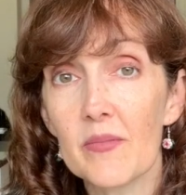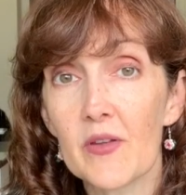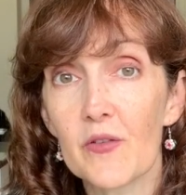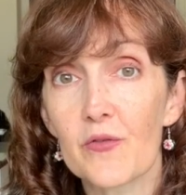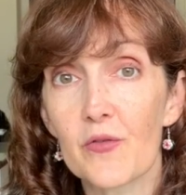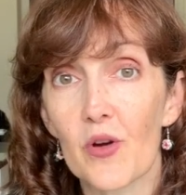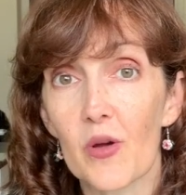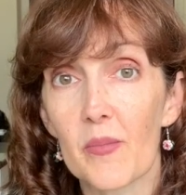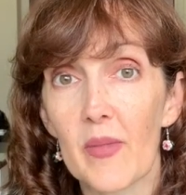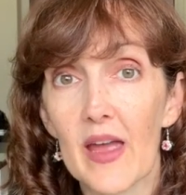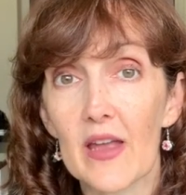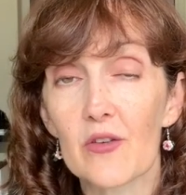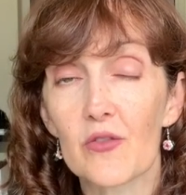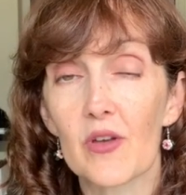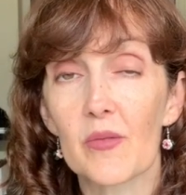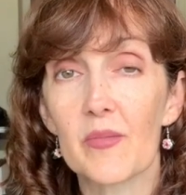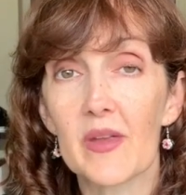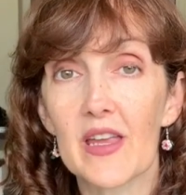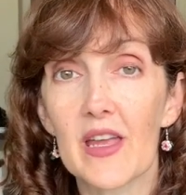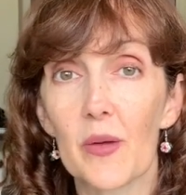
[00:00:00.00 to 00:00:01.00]
before
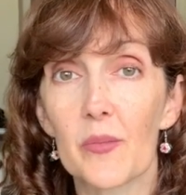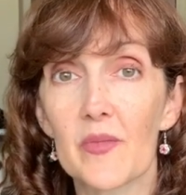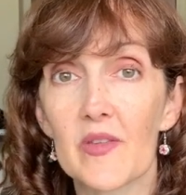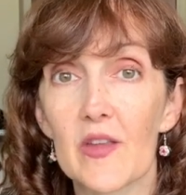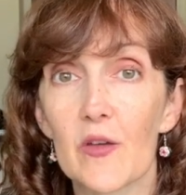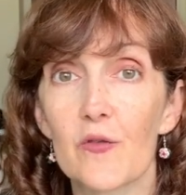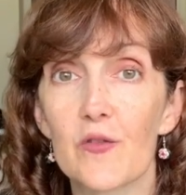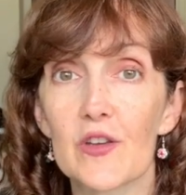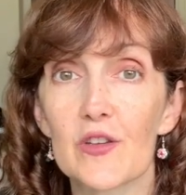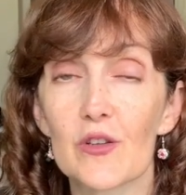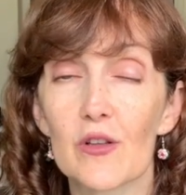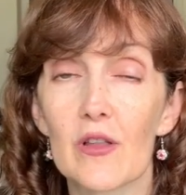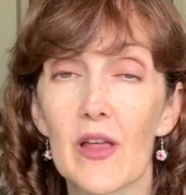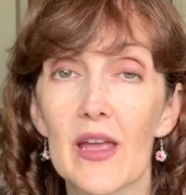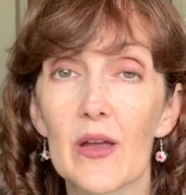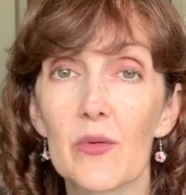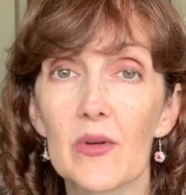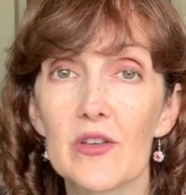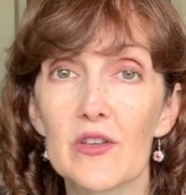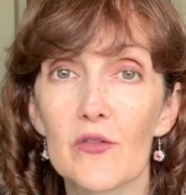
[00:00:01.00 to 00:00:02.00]
Mandarin becomes the official
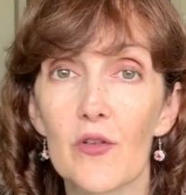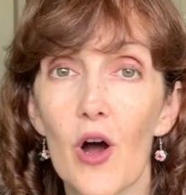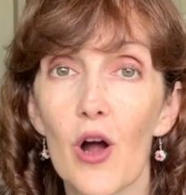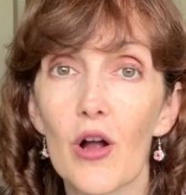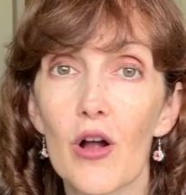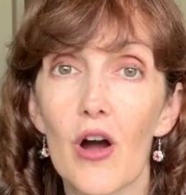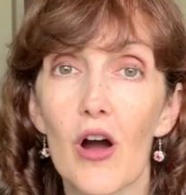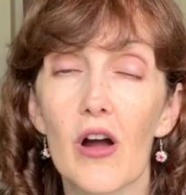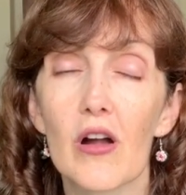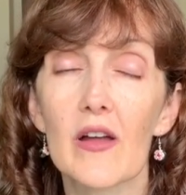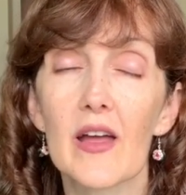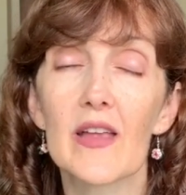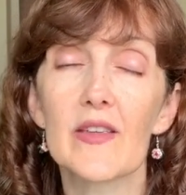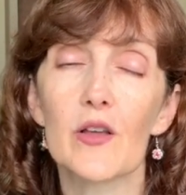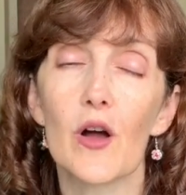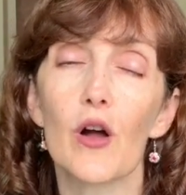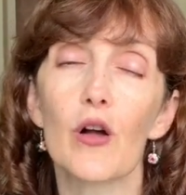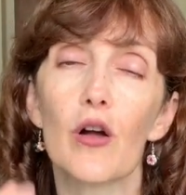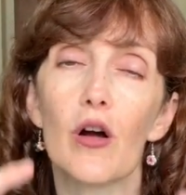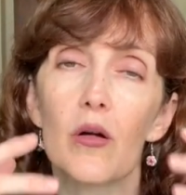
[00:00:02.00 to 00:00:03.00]
language of Hong Kong, as
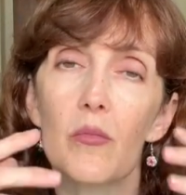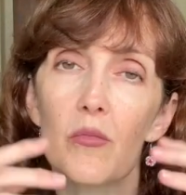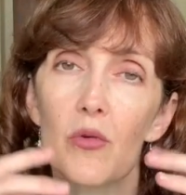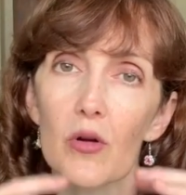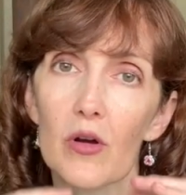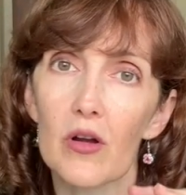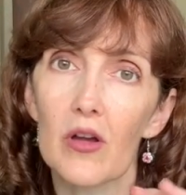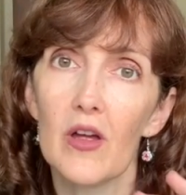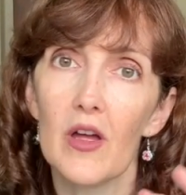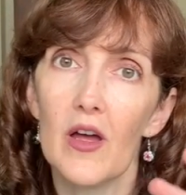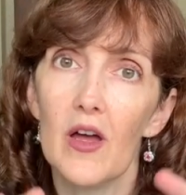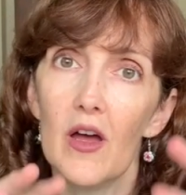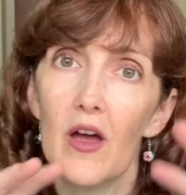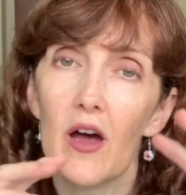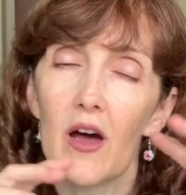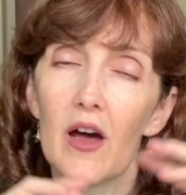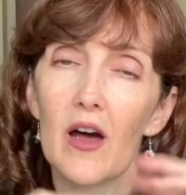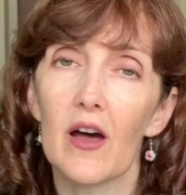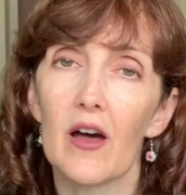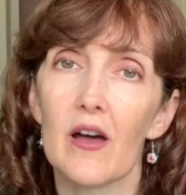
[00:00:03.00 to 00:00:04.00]
Hong Kong
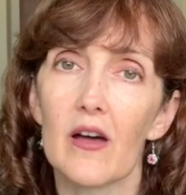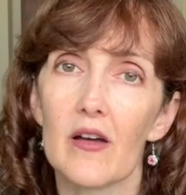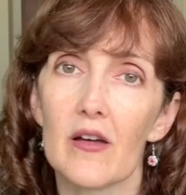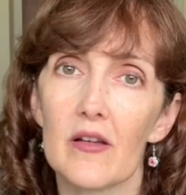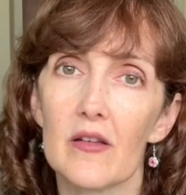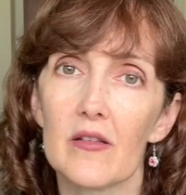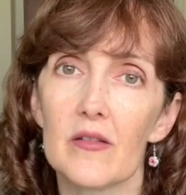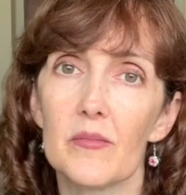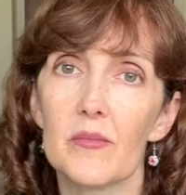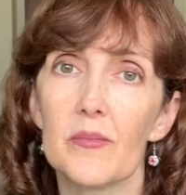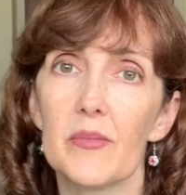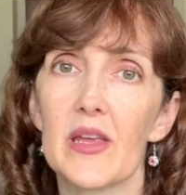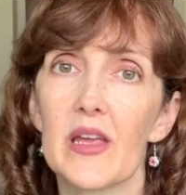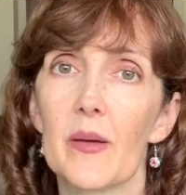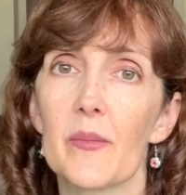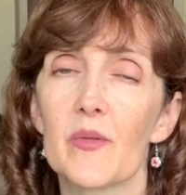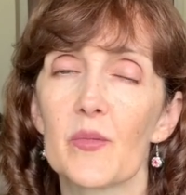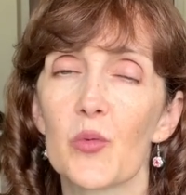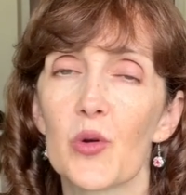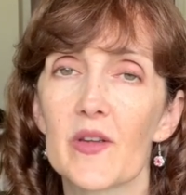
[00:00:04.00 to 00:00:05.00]

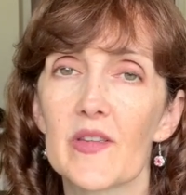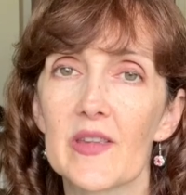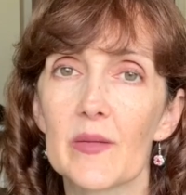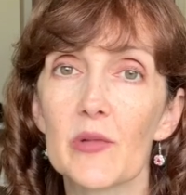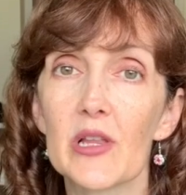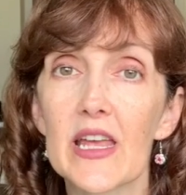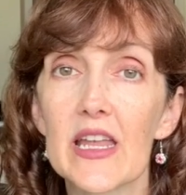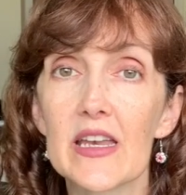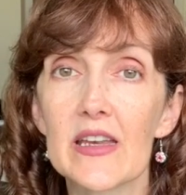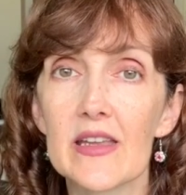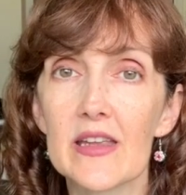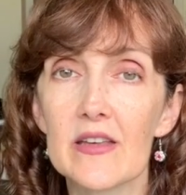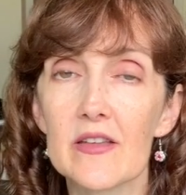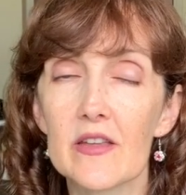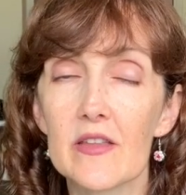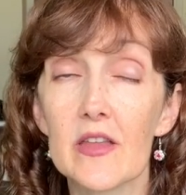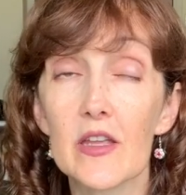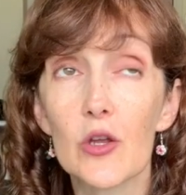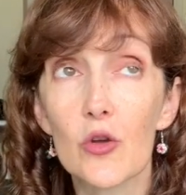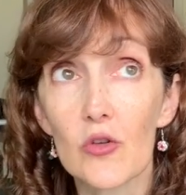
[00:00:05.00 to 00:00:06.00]
becomes more assimilated
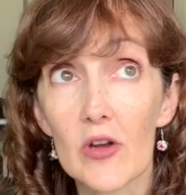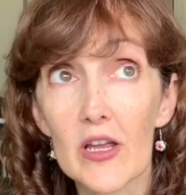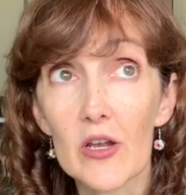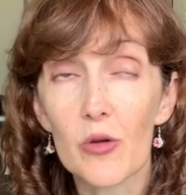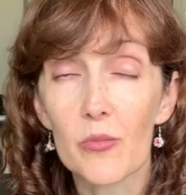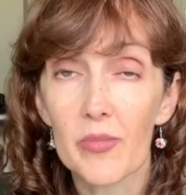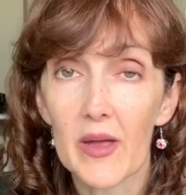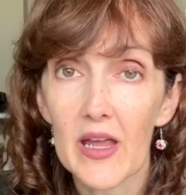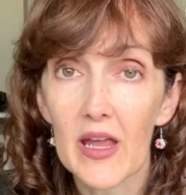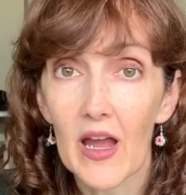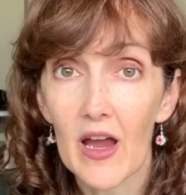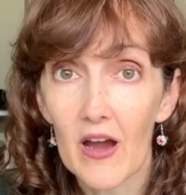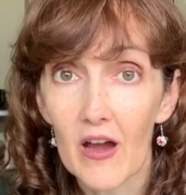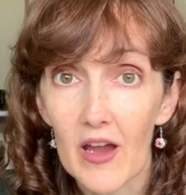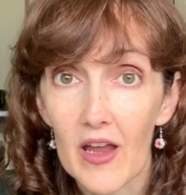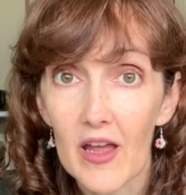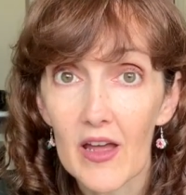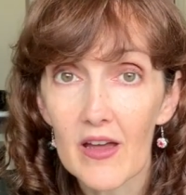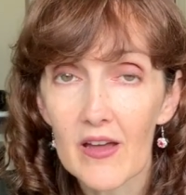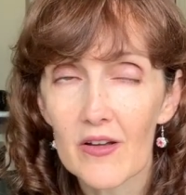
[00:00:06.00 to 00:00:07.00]
into the Greater Bay
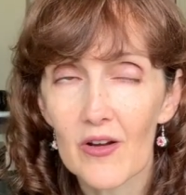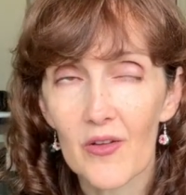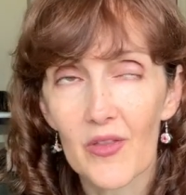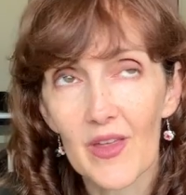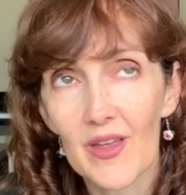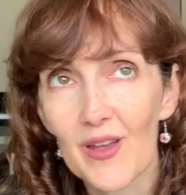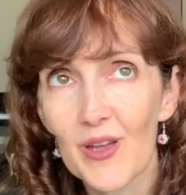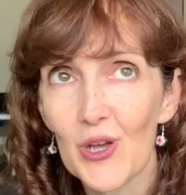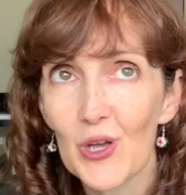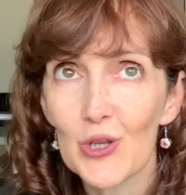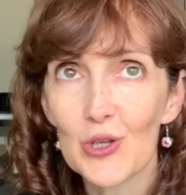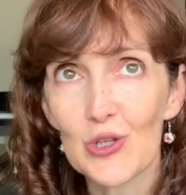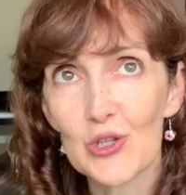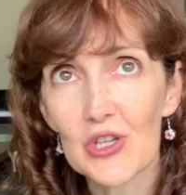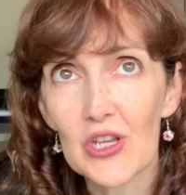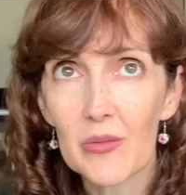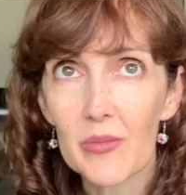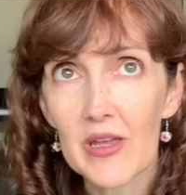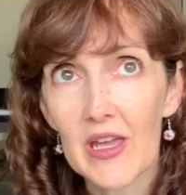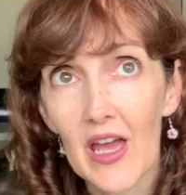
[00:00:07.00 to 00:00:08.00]
Area, or the
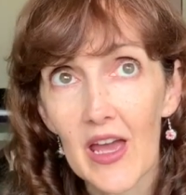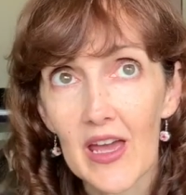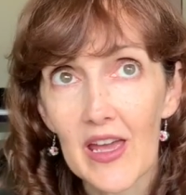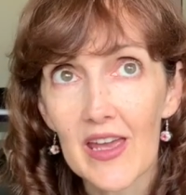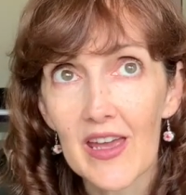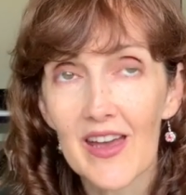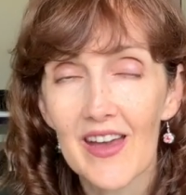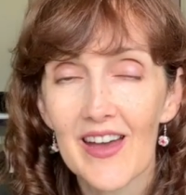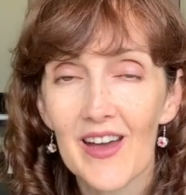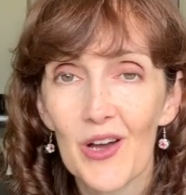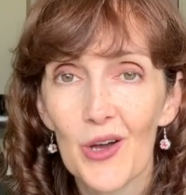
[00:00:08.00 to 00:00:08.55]
GBA,